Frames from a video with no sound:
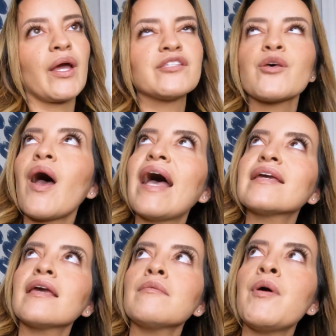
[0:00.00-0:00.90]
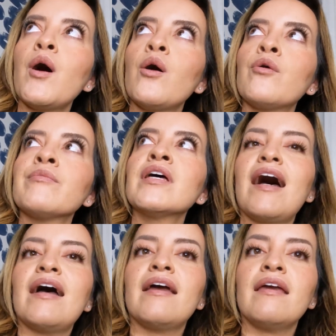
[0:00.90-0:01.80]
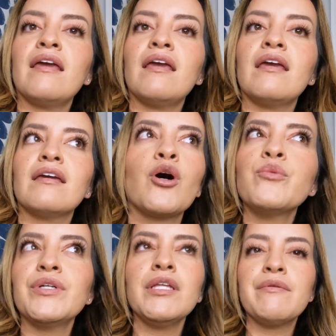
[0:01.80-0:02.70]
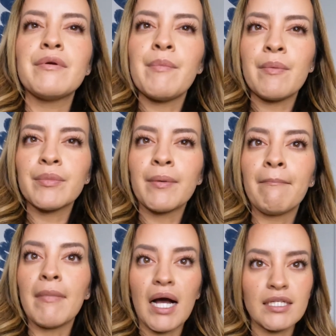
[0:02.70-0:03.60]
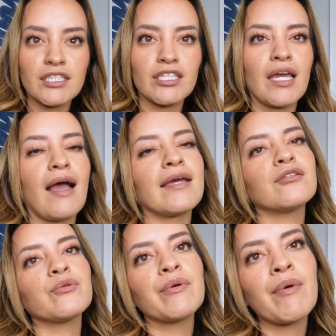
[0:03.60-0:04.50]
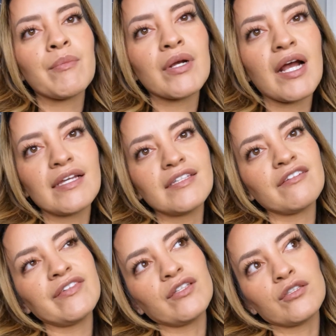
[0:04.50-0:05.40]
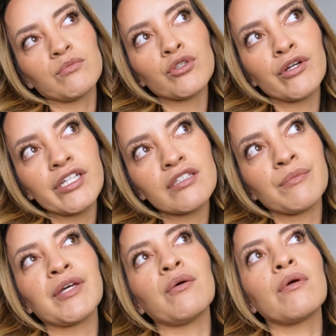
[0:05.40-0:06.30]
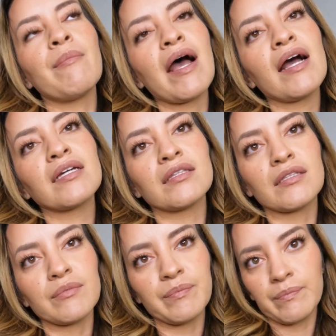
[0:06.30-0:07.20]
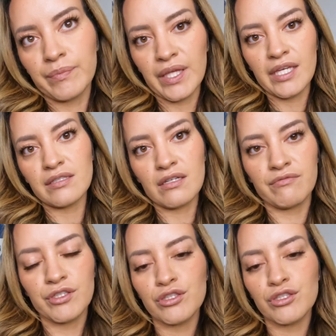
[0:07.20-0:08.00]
Okay, so I came home. I don't really remember much. I do remember I did feel some soreness in my lower back at the place of the